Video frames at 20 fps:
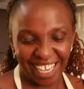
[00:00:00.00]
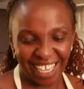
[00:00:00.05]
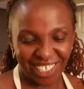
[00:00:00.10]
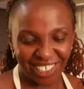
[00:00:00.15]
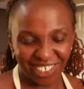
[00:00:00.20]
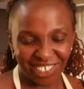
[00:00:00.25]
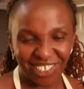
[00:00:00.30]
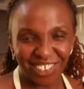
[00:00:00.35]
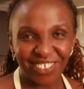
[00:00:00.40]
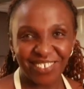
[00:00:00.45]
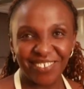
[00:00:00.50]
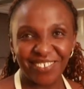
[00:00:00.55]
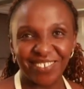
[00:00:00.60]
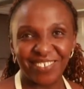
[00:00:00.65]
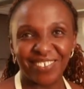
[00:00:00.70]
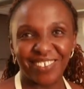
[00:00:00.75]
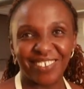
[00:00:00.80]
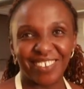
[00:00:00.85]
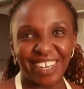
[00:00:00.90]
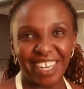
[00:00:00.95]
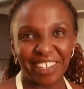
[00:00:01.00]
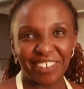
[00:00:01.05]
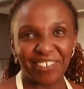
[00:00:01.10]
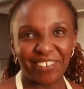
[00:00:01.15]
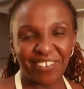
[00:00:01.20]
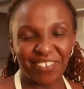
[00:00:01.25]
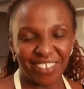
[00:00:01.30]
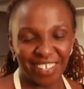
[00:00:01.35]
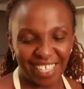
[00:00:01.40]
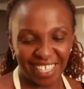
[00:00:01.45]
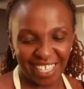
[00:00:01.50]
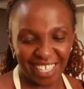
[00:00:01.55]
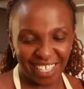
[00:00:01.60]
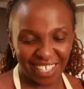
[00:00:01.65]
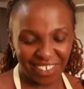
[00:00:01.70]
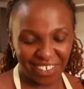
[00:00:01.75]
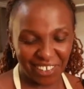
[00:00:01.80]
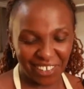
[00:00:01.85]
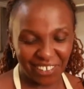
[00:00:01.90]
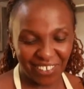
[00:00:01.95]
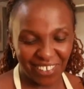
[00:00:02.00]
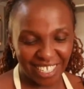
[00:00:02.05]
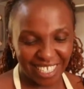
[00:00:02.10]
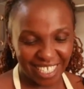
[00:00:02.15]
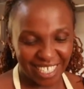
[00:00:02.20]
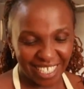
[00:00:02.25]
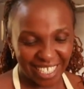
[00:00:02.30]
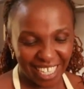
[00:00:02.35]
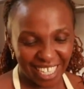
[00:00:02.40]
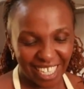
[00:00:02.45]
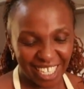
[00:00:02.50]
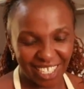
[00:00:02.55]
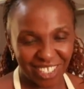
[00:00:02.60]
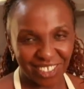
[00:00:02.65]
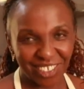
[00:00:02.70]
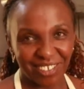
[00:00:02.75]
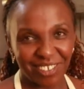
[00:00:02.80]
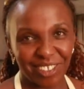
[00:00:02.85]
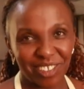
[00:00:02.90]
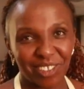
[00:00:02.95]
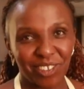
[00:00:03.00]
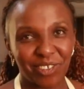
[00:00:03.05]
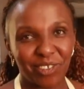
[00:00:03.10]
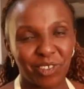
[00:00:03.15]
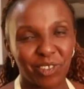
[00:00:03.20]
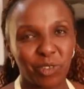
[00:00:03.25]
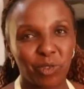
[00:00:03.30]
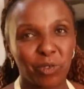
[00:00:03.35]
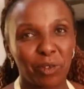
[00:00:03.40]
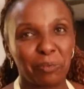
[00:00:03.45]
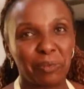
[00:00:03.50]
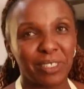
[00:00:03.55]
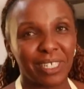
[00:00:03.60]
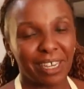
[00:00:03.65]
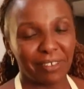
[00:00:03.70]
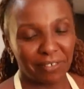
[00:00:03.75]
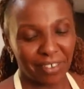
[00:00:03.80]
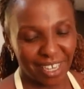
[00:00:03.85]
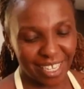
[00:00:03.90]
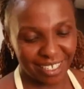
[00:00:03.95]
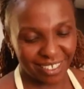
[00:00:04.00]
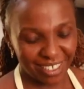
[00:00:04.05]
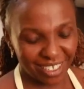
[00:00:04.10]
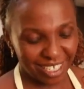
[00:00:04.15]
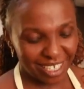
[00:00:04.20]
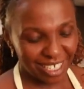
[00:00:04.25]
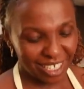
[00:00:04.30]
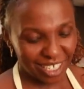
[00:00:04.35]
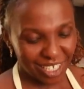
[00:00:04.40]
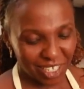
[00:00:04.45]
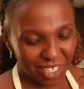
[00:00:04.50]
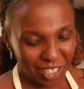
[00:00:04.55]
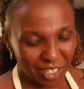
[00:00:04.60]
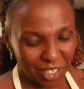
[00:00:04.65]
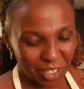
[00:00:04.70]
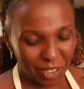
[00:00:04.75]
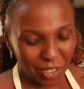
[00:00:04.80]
And so, like we always say, it's always good to observe hygiene.